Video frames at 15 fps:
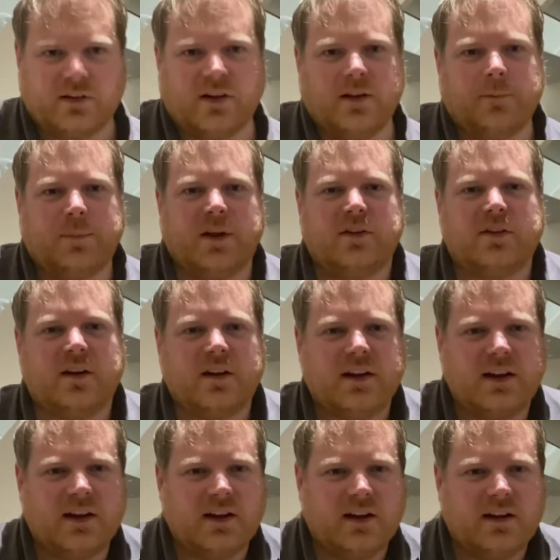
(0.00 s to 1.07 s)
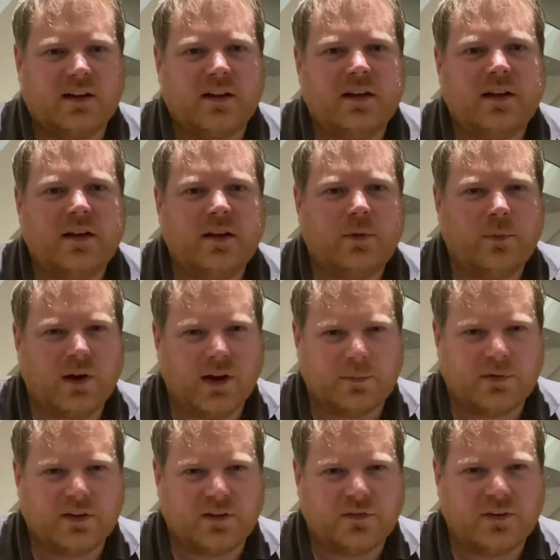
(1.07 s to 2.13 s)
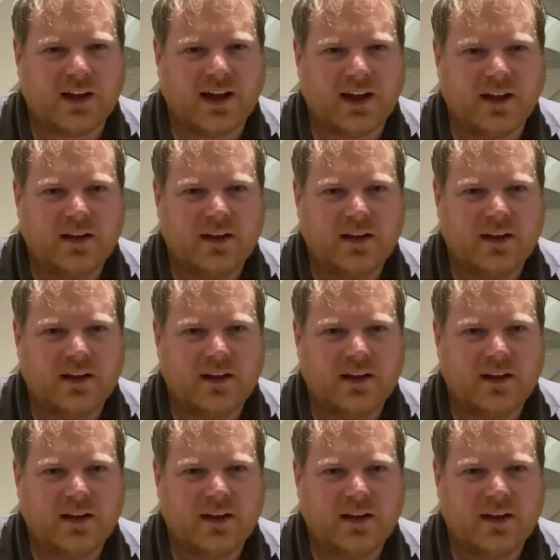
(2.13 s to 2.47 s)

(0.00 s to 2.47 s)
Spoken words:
the bits that I needed, went up to the flat,